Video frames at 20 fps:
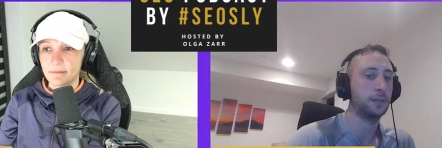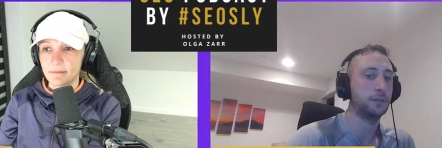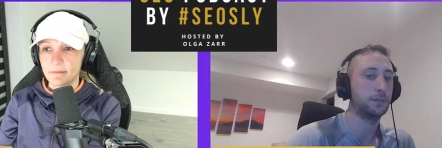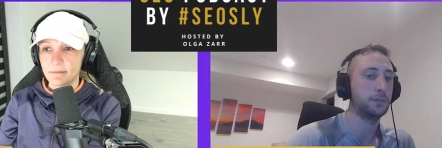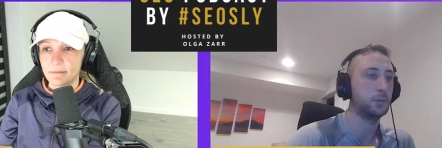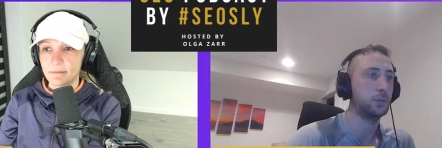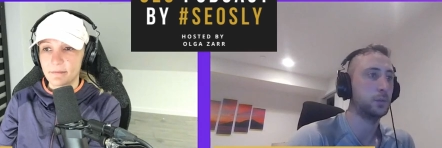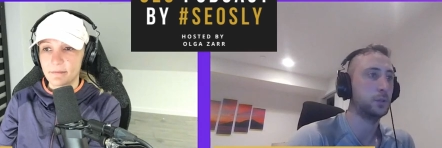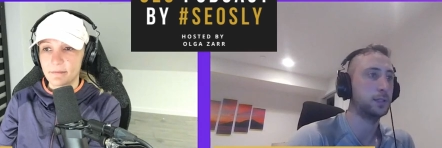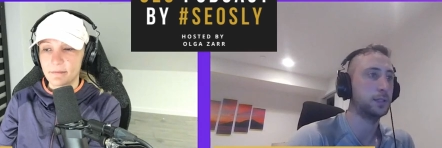
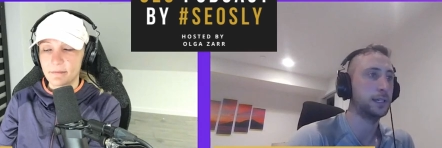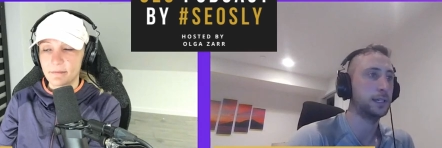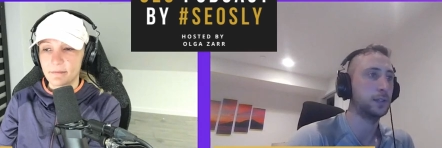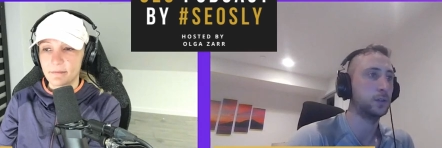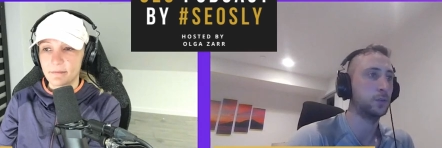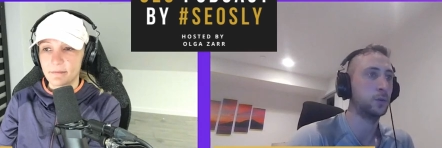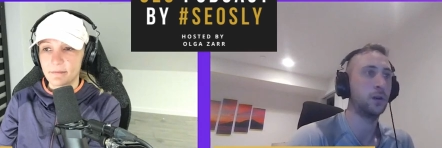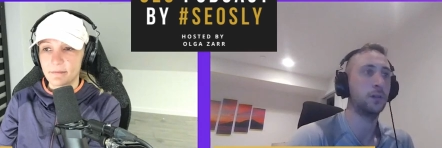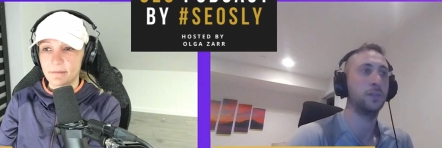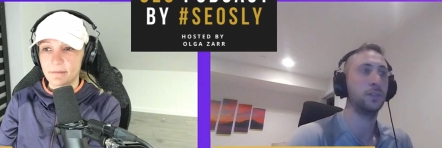Speaker 1: between like
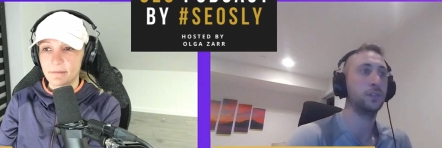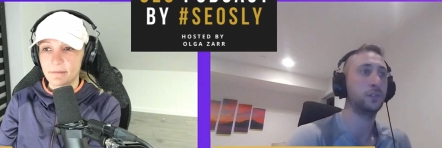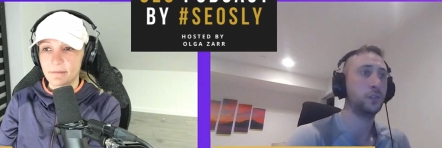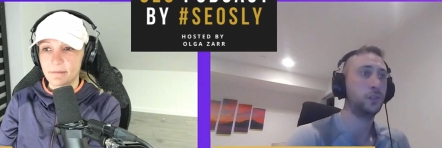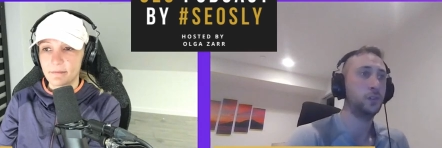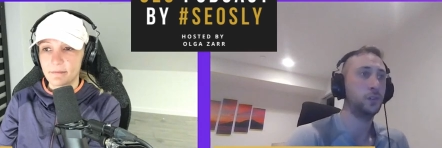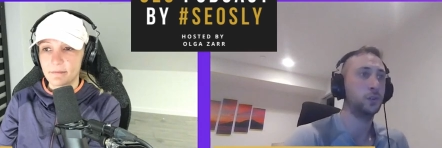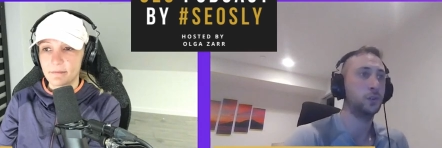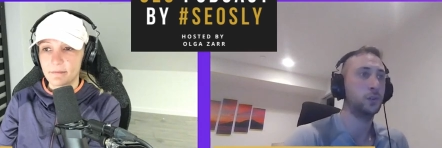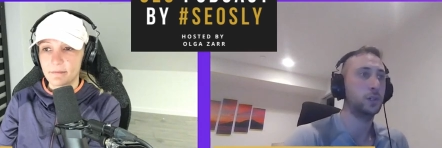12 and
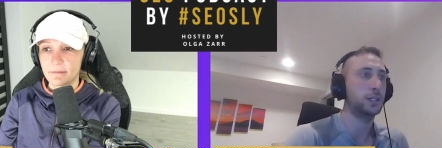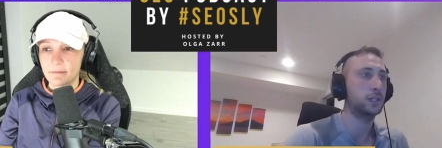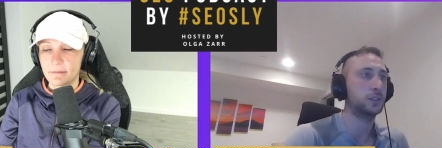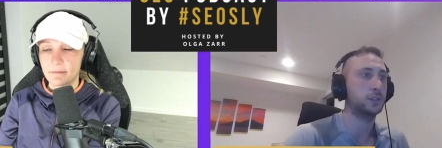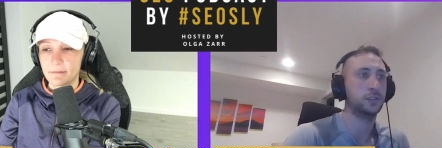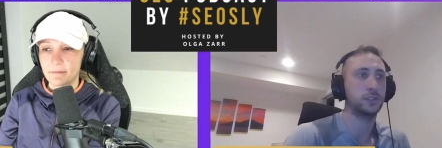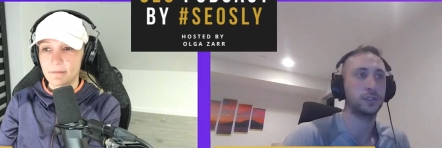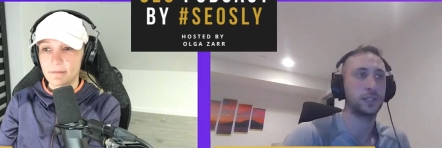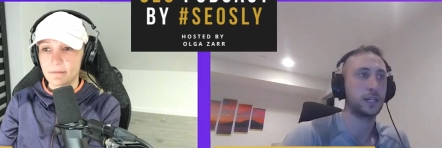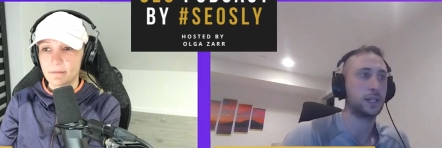2 and i'll
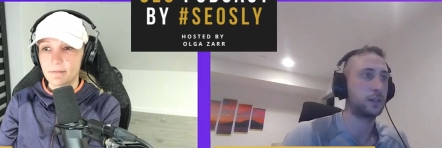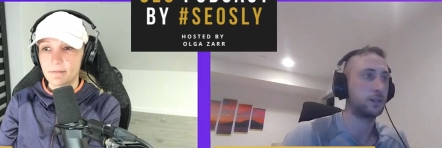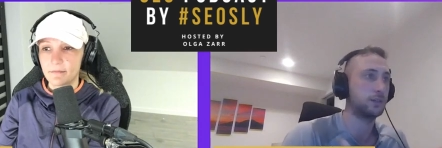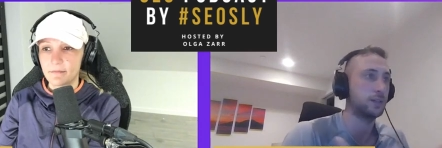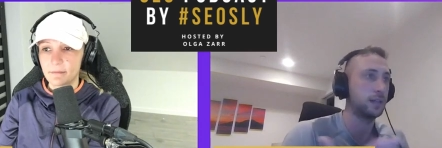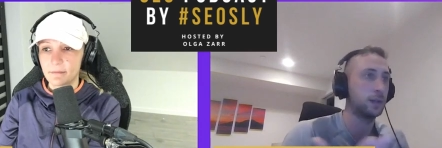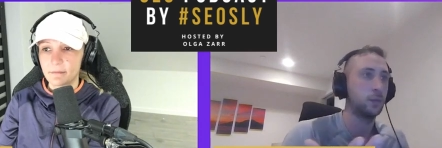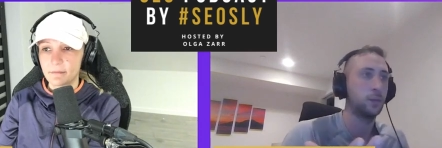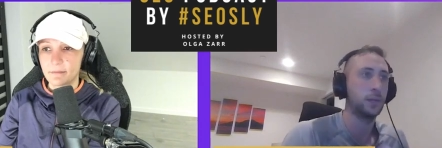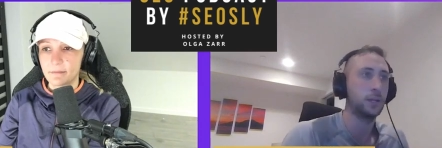just kind of
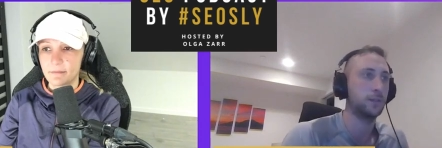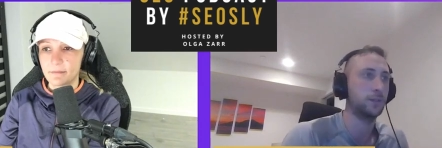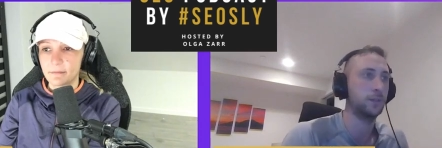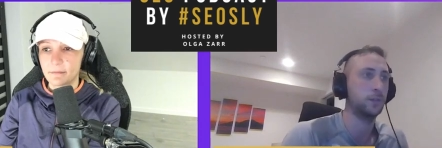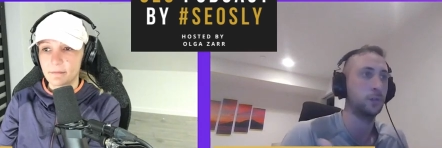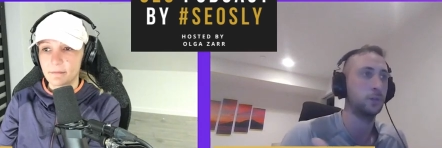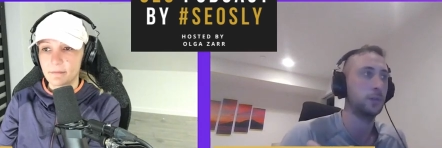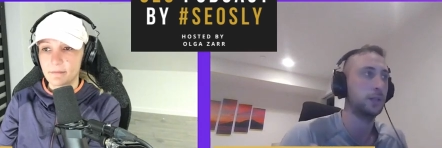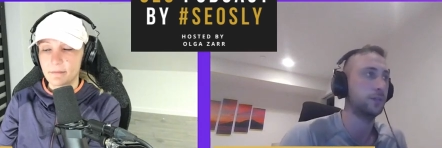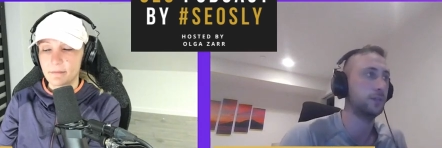like whatever
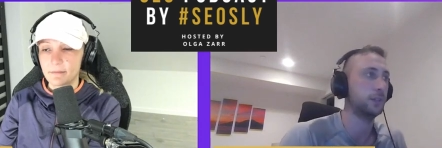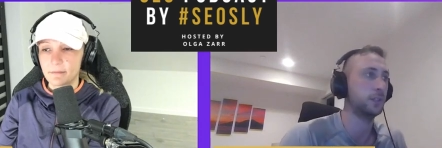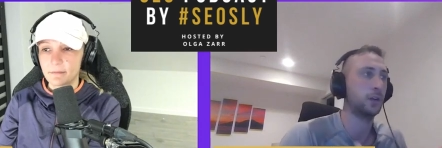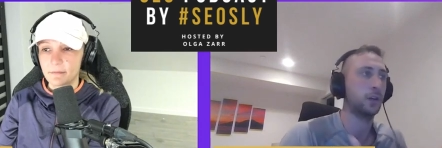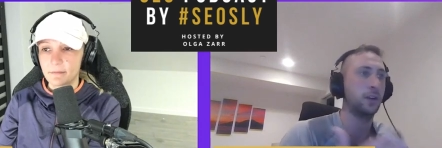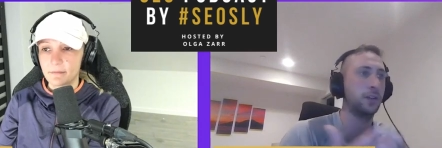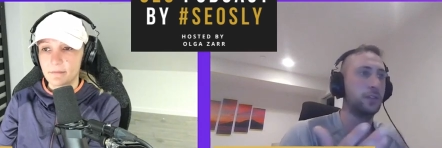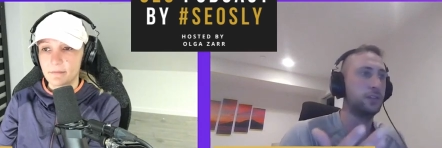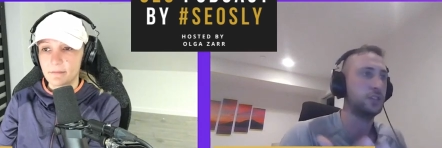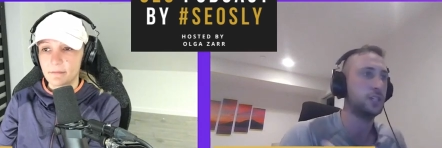do whatever go
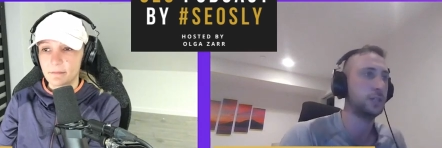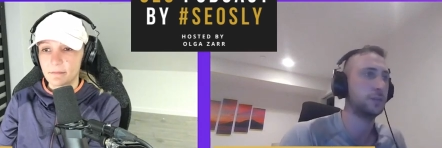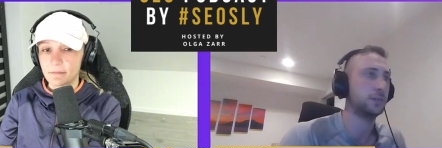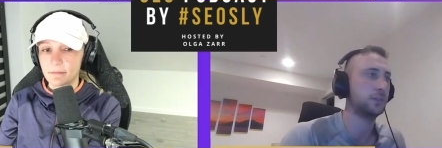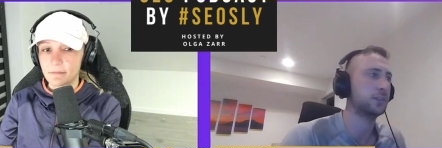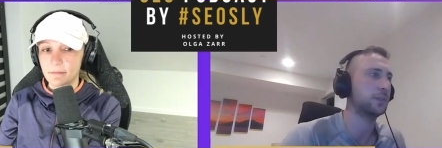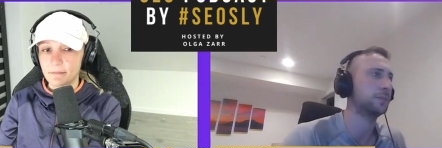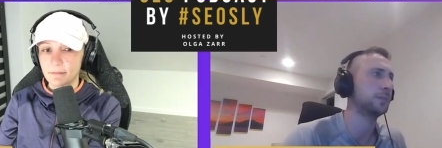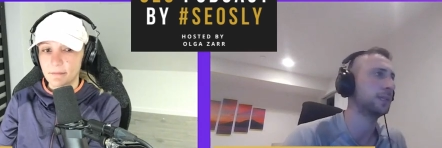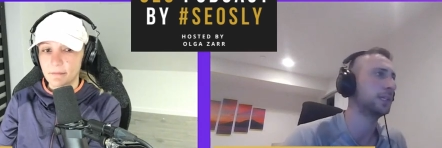to the gym or
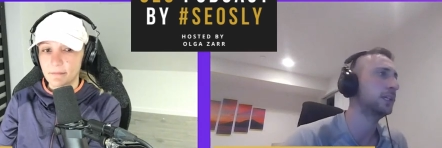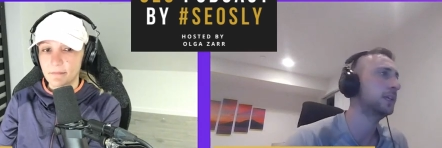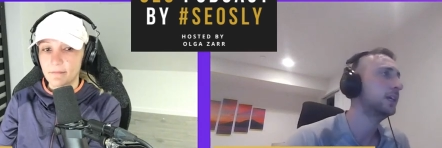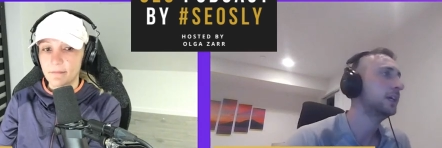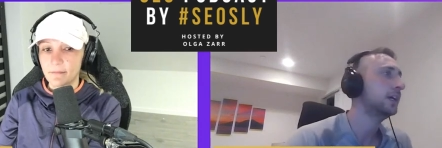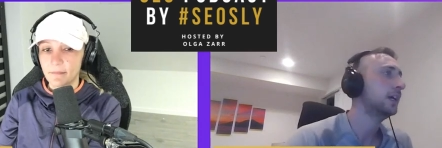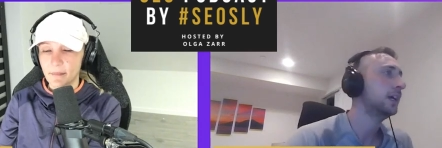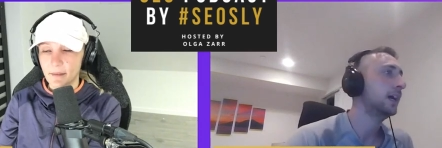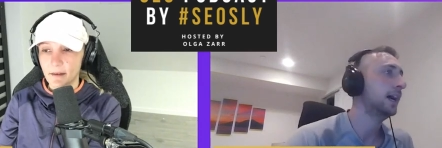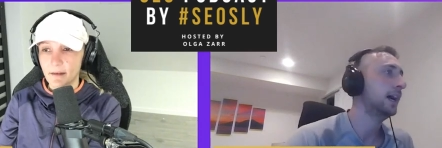something
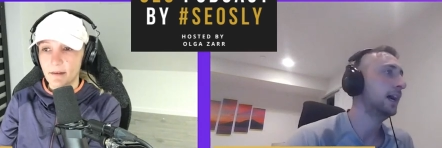um, mm-hmm.